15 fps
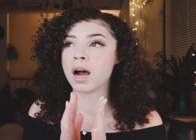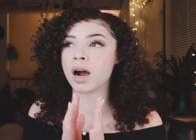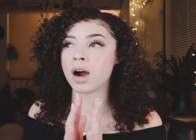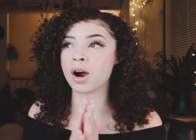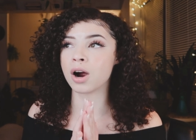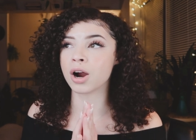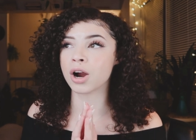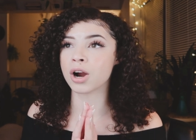
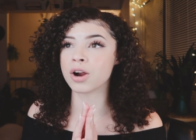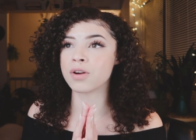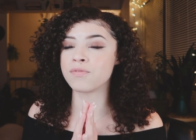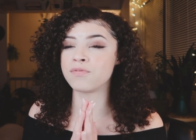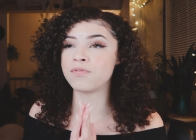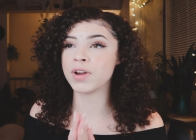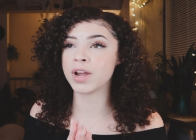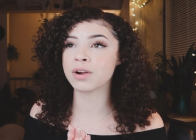are
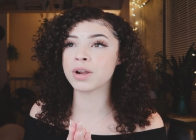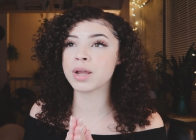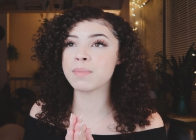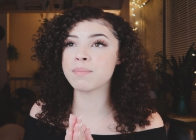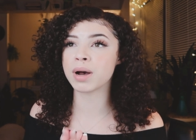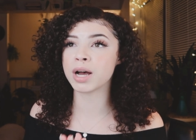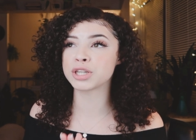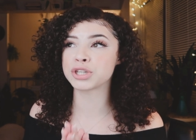very
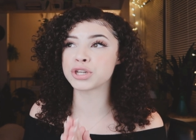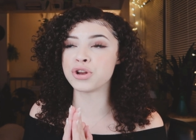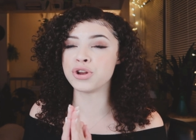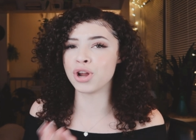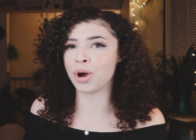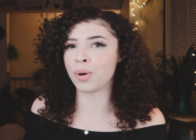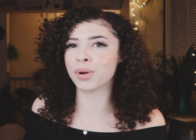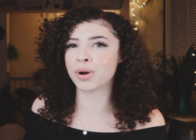much
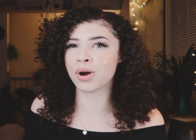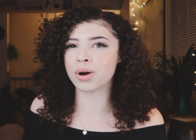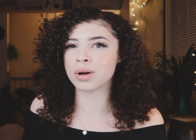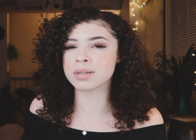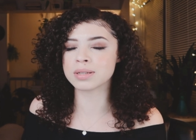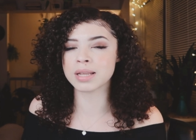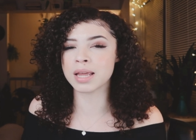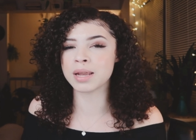
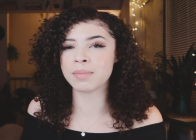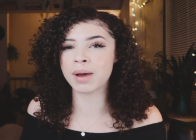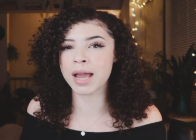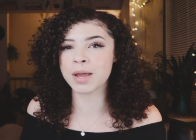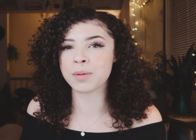know-it-alls in my